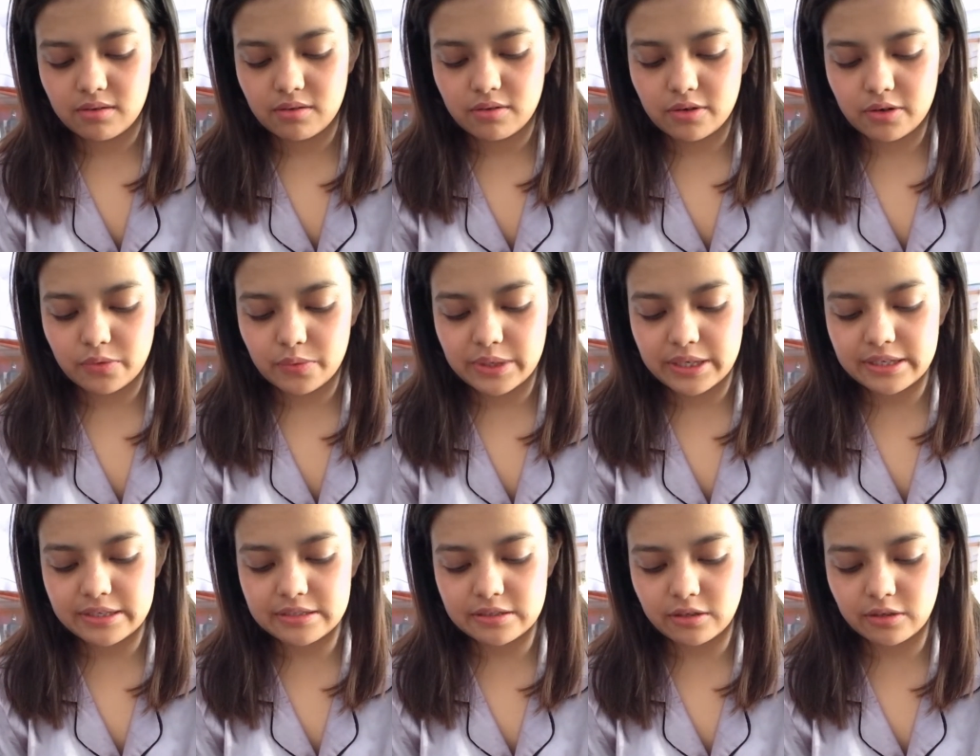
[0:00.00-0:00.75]

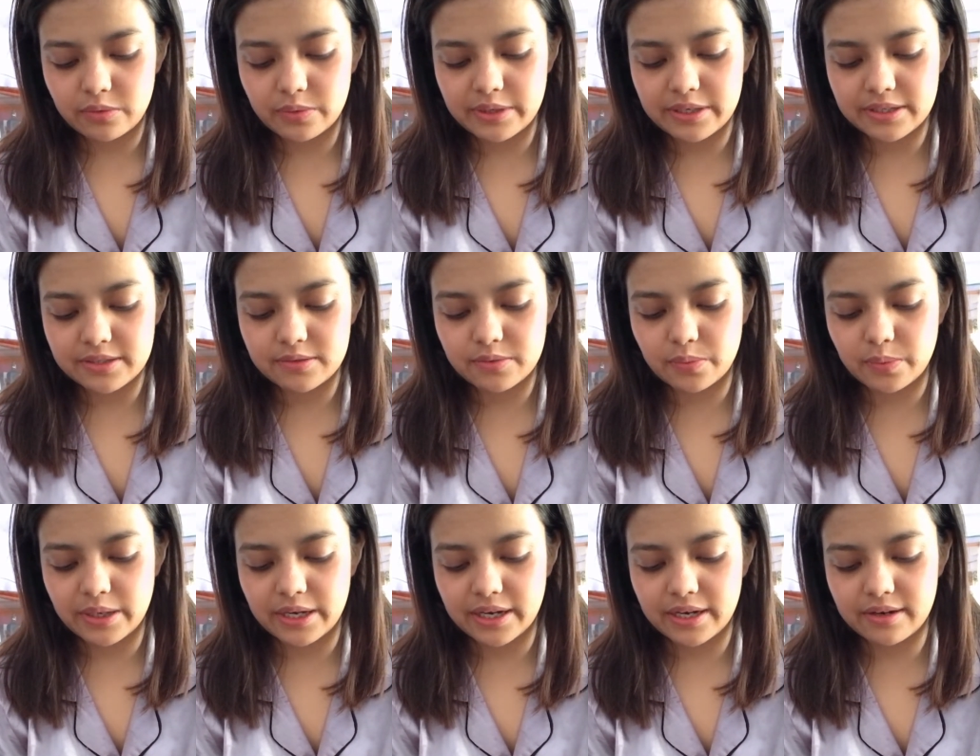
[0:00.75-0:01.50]
Always, always
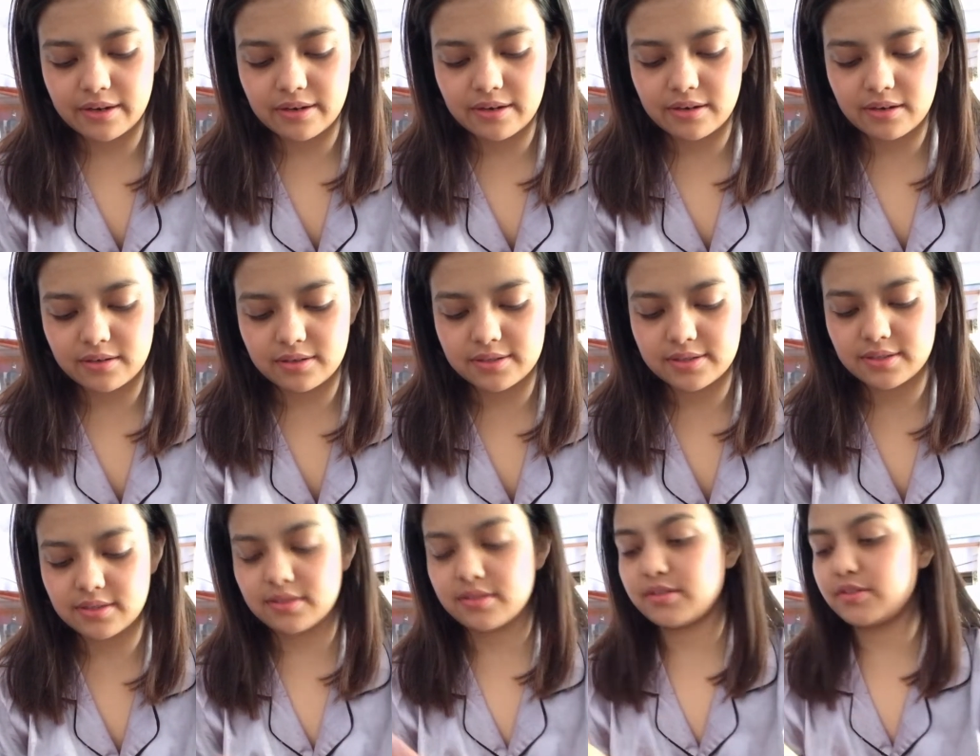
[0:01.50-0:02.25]
wear a
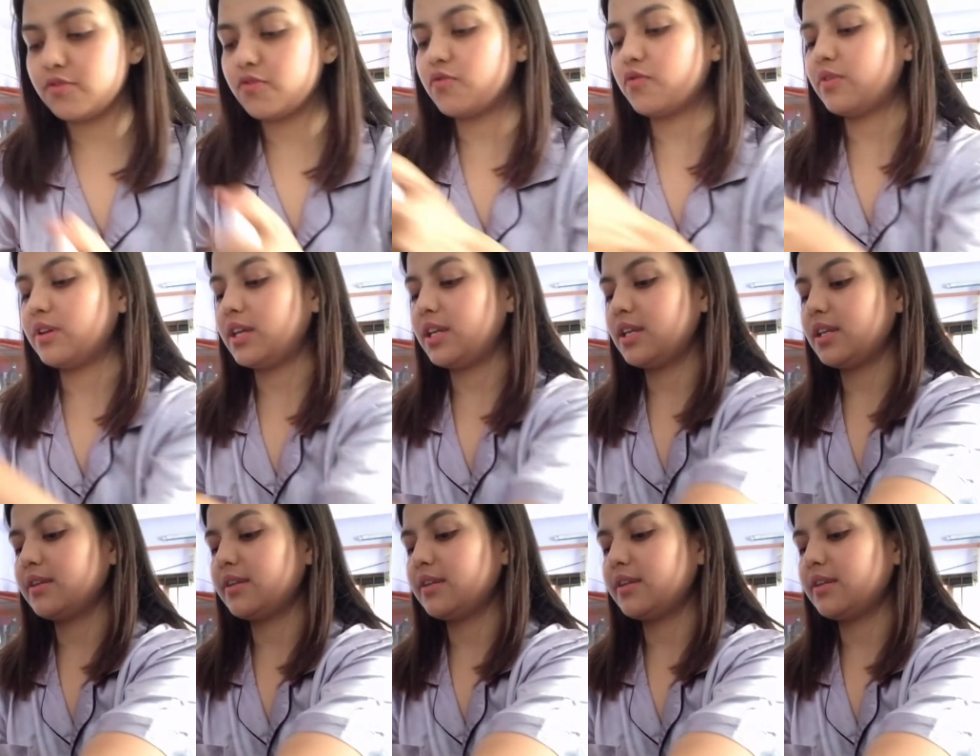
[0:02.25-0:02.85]
sunscreen.